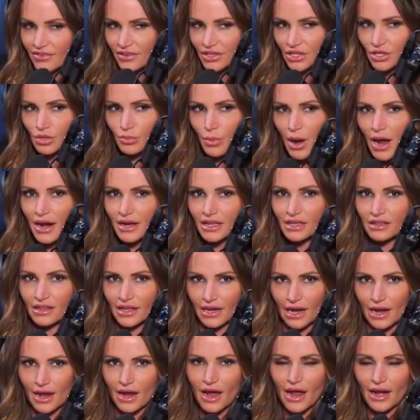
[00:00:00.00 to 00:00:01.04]
a cute body.
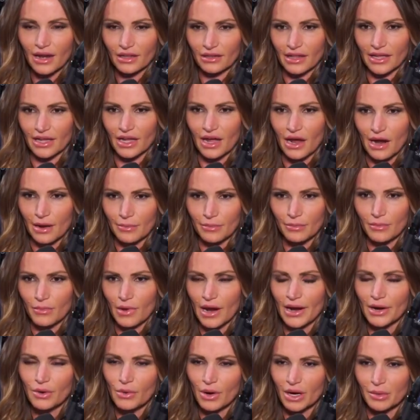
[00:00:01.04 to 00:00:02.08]
Like I gotta like I don't
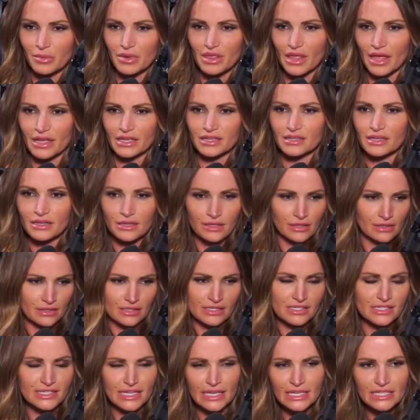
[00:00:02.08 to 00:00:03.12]
want to be like
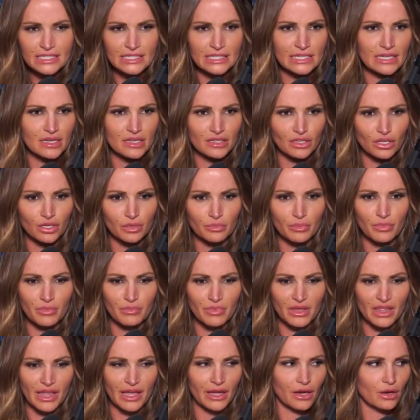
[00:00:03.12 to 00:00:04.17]
60 and
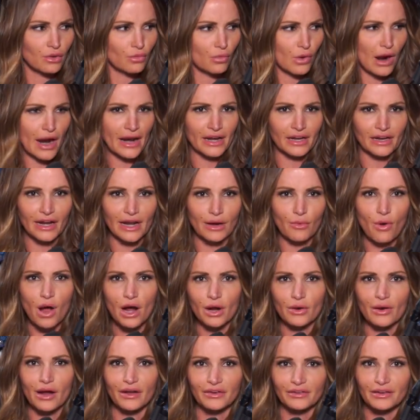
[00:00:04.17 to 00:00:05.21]
be like, why didn't I
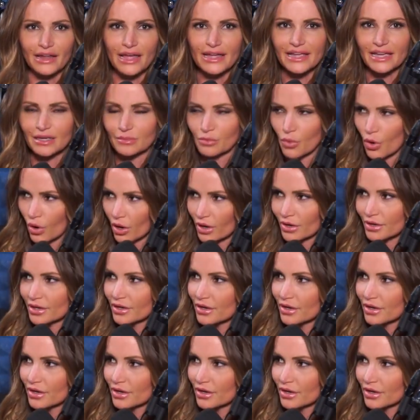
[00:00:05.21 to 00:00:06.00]
walk around naked more? You